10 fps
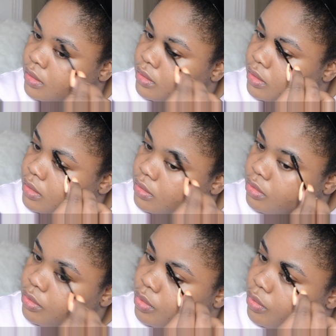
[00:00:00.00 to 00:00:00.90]
Then I'll
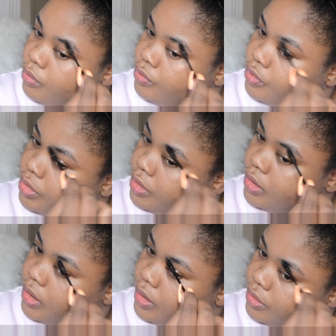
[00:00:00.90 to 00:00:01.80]
go over
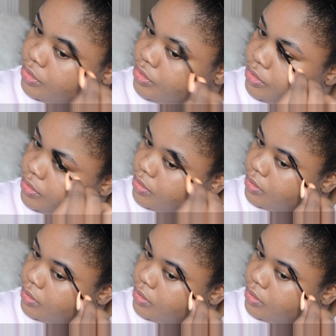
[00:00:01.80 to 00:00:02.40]
the edges.